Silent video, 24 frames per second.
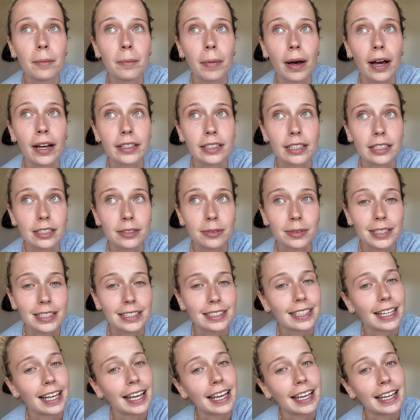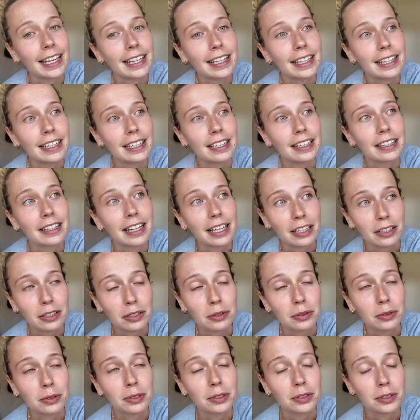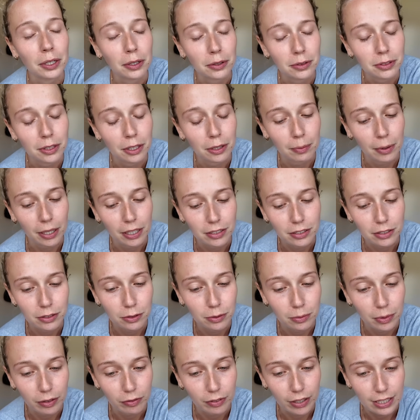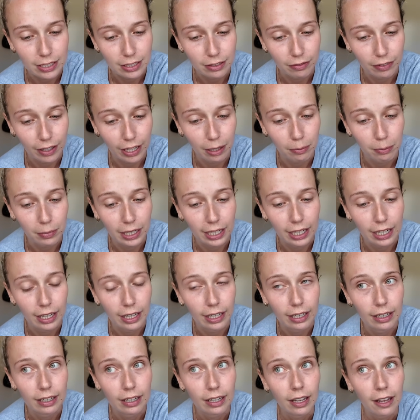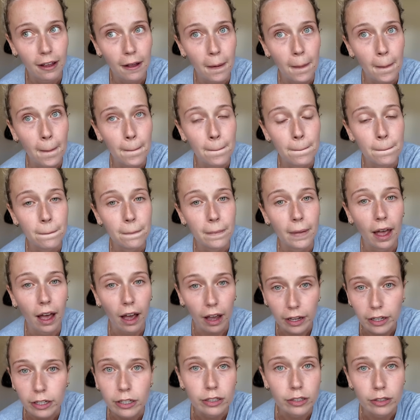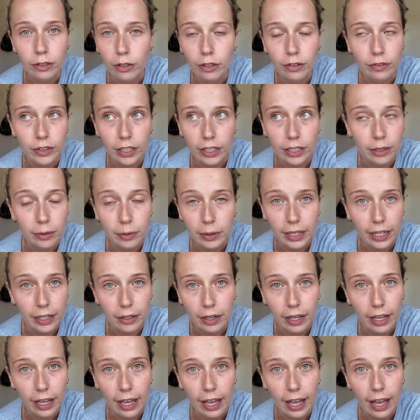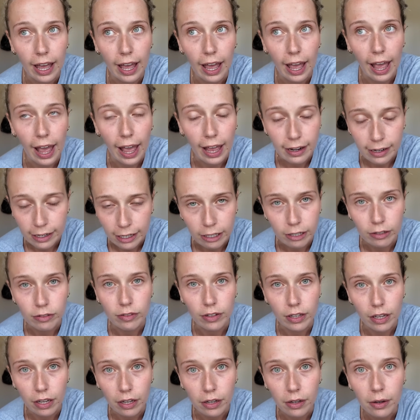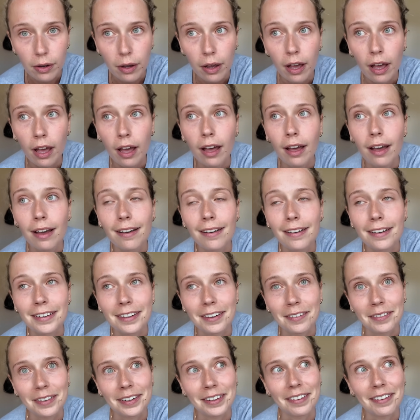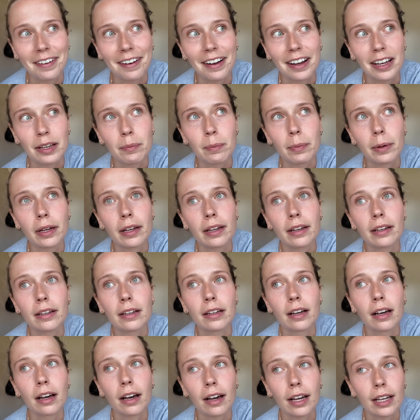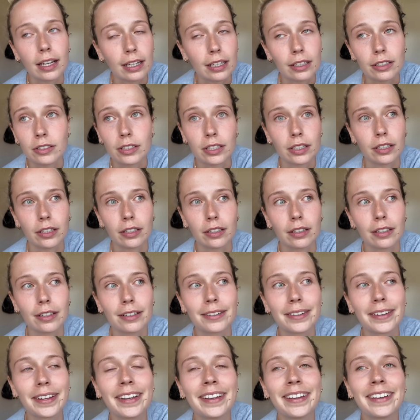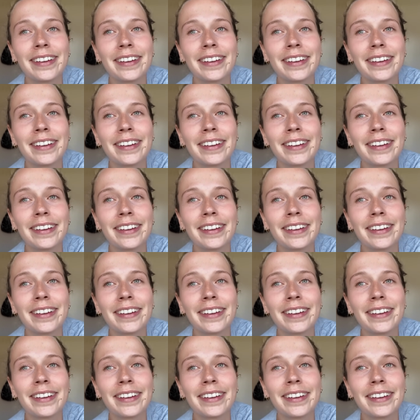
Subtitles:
but I just want to say thank you so much to all my friends and family. Like, I could not have done it without any of you. I don't want to cry, but I literally couldn't.